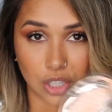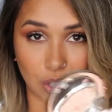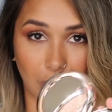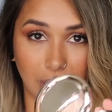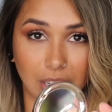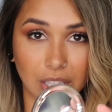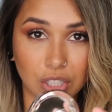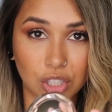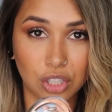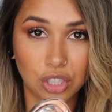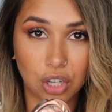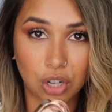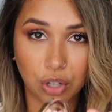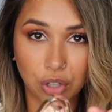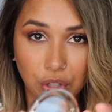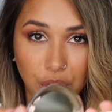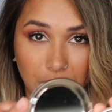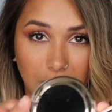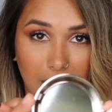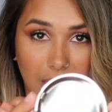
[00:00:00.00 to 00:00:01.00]
so I could show
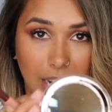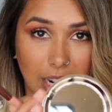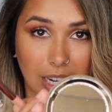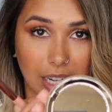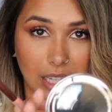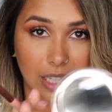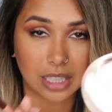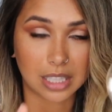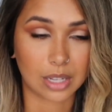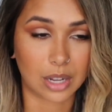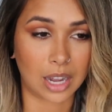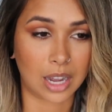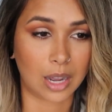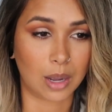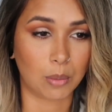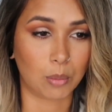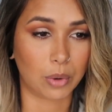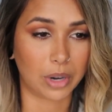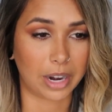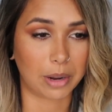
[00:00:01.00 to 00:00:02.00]
you guys
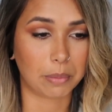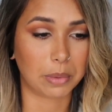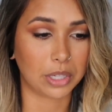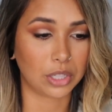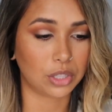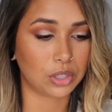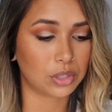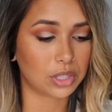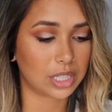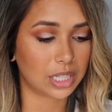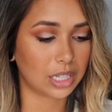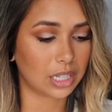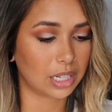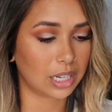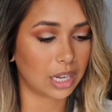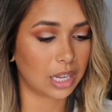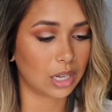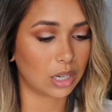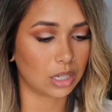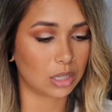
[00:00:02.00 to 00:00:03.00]
what I've been
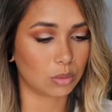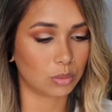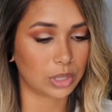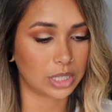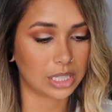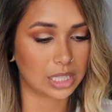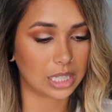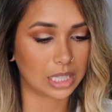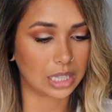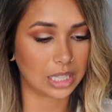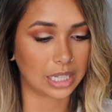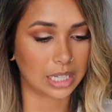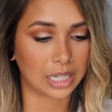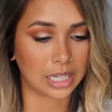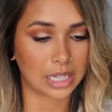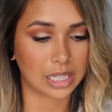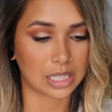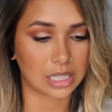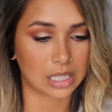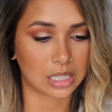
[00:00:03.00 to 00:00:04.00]
using
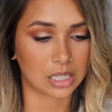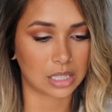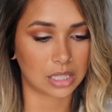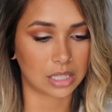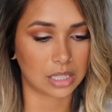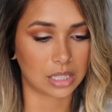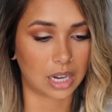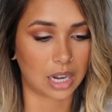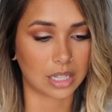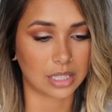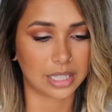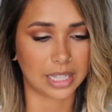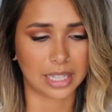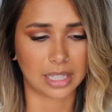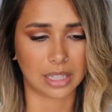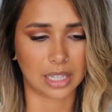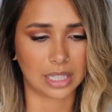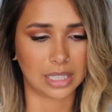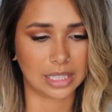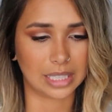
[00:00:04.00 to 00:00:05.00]
recently is this
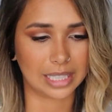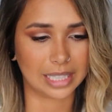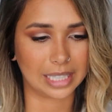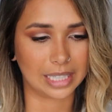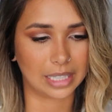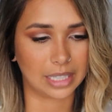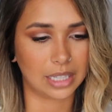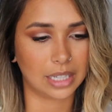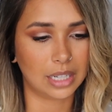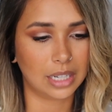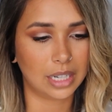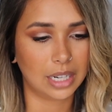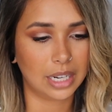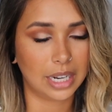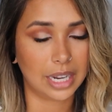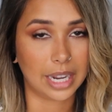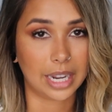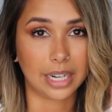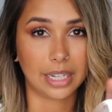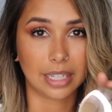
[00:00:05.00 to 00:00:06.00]
Ciaté London
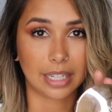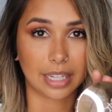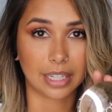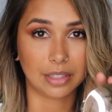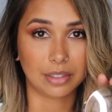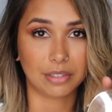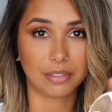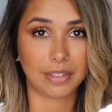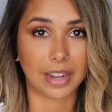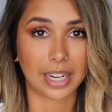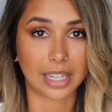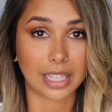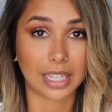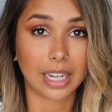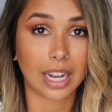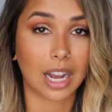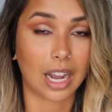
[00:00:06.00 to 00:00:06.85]
in Confetti